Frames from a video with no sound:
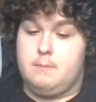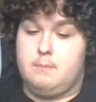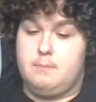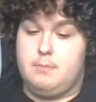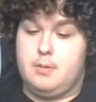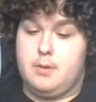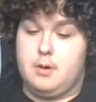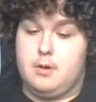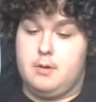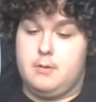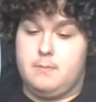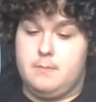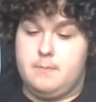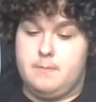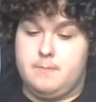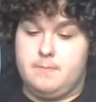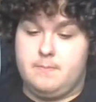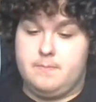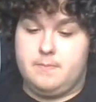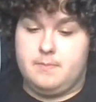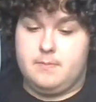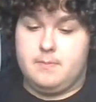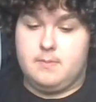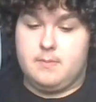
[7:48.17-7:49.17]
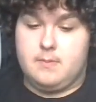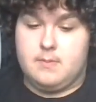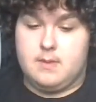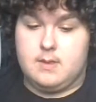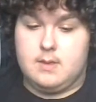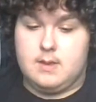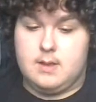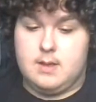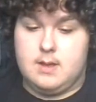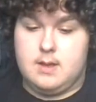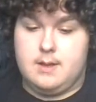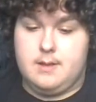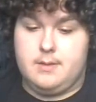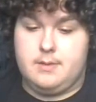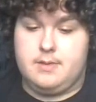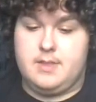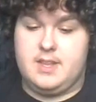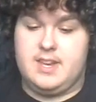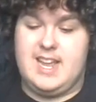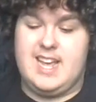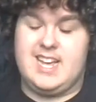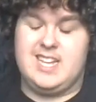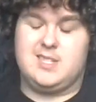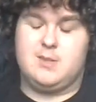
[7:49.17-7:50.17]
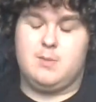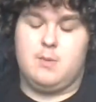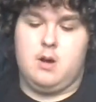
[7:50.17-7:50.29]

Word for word: But the next